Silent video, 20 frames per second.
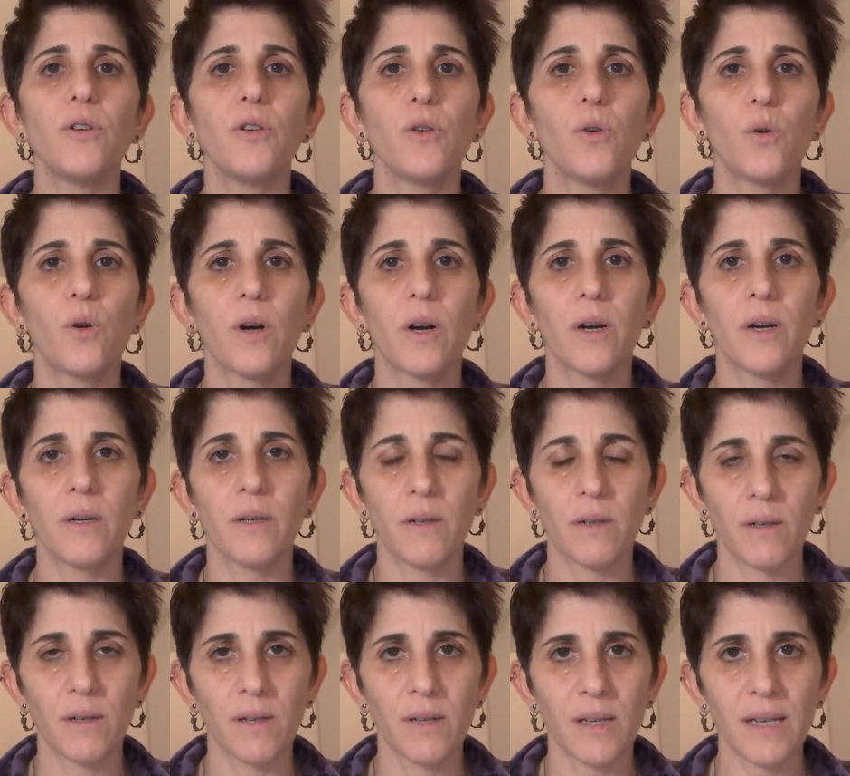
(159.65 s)
Your
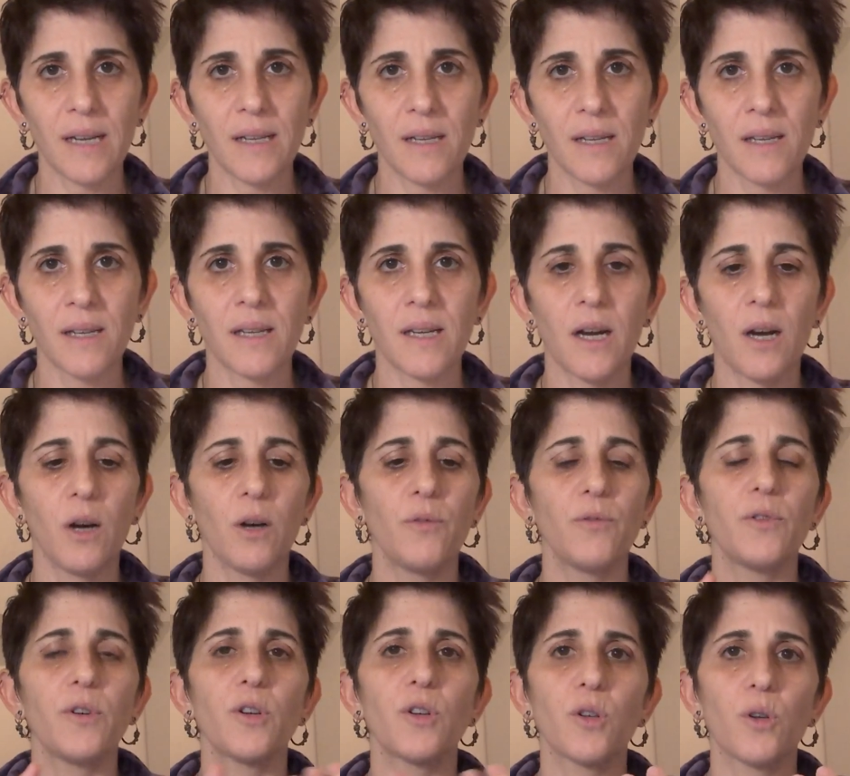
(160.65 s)
sense of
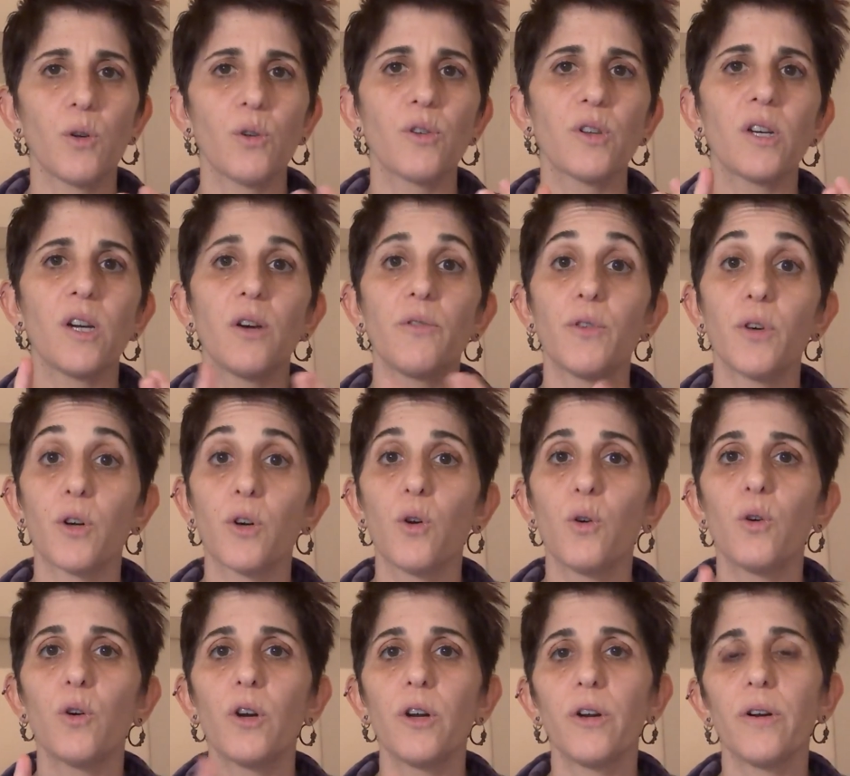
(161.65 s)
self, your soul of self, your
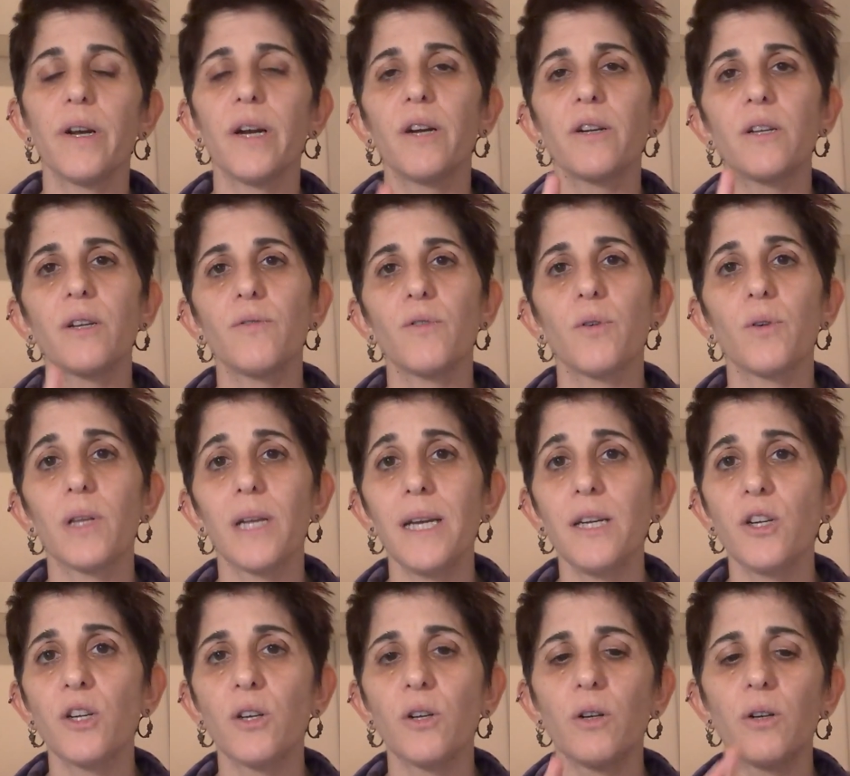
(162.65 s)
core, your narrative, your
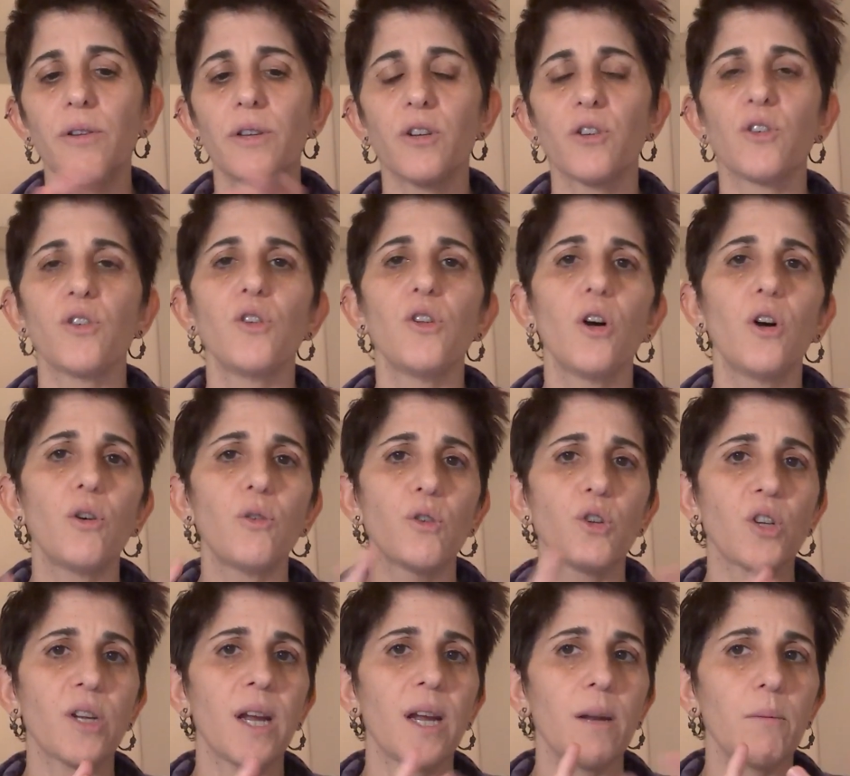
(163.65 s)
relational. There's no
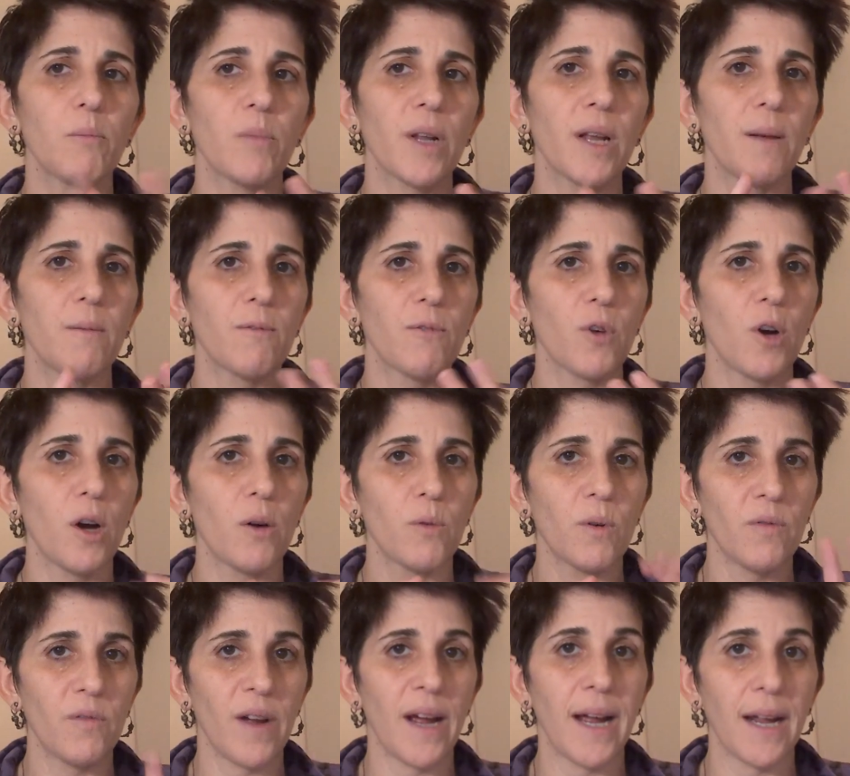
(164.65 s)
shame, blame, fault,
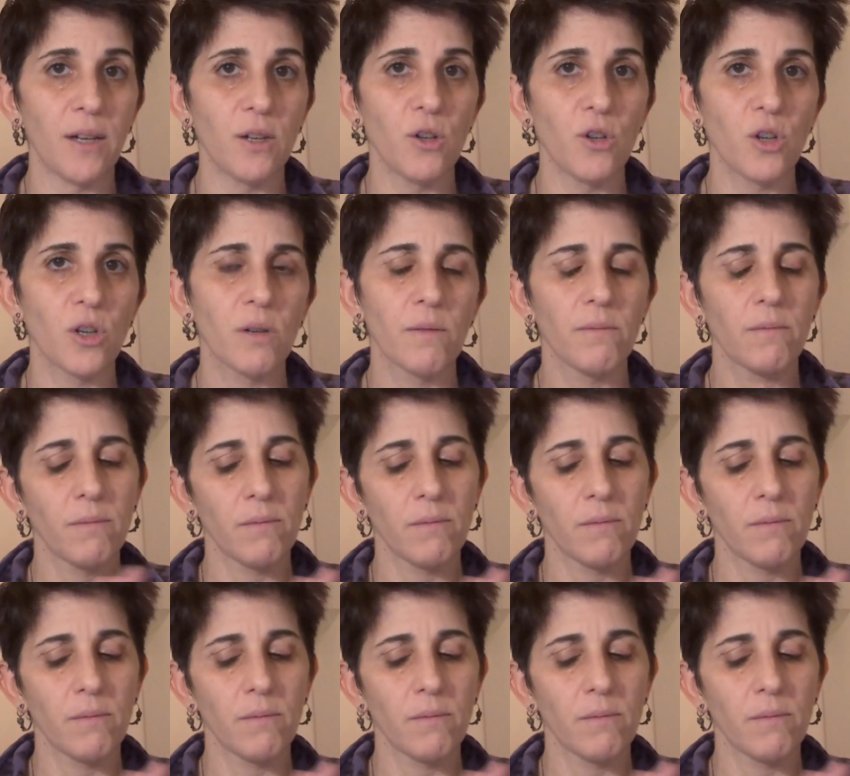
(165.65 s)
revenge.